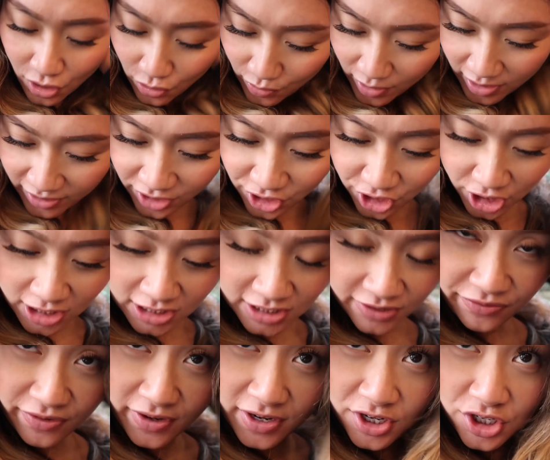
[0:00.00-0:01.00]
So we
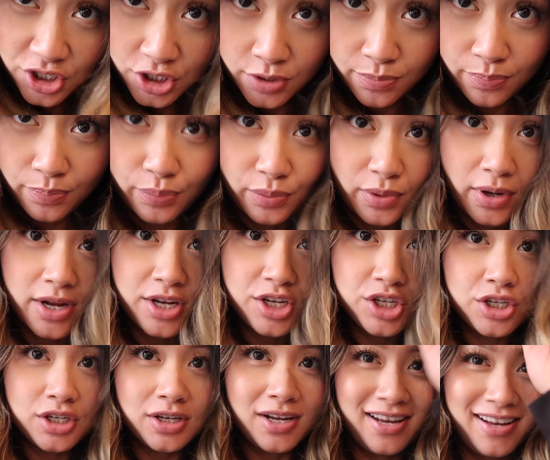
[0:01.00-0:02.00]
just finished
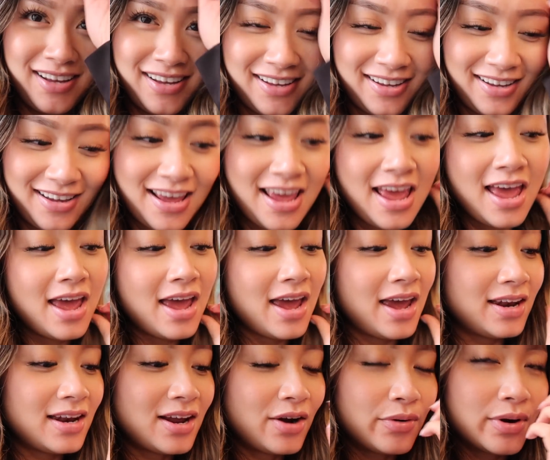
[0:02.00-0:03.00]
brunch
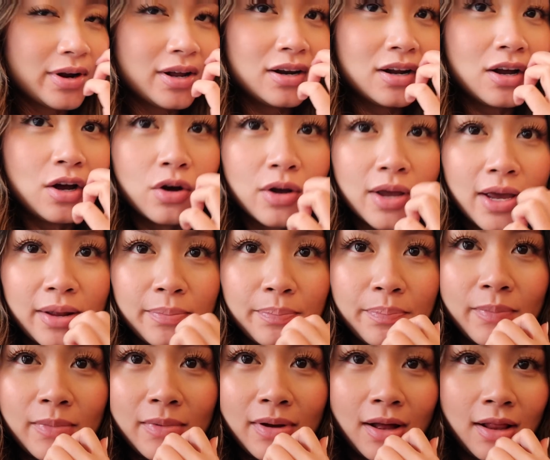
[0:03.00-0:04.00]
and now we're gonna go get
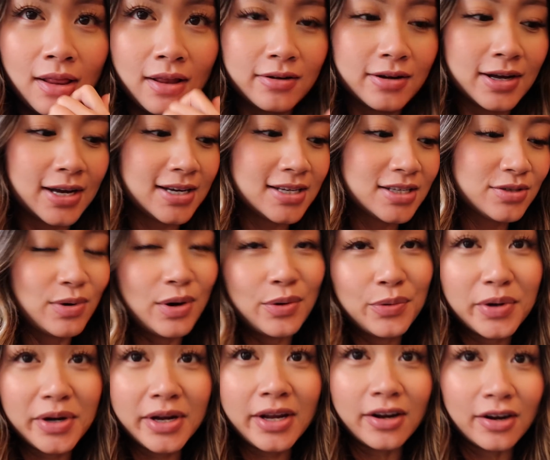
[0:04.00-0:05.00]
halal, guys. Well,
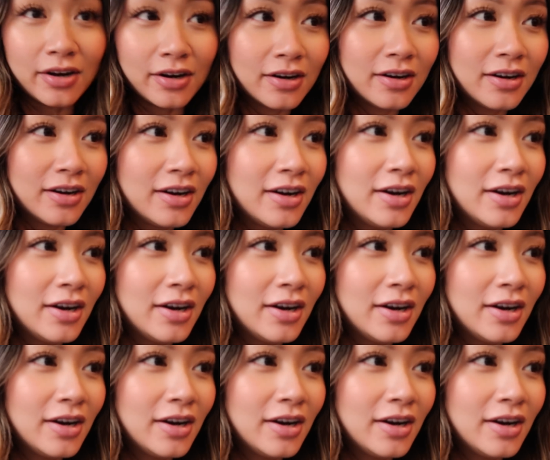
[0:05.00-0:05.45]
we're here.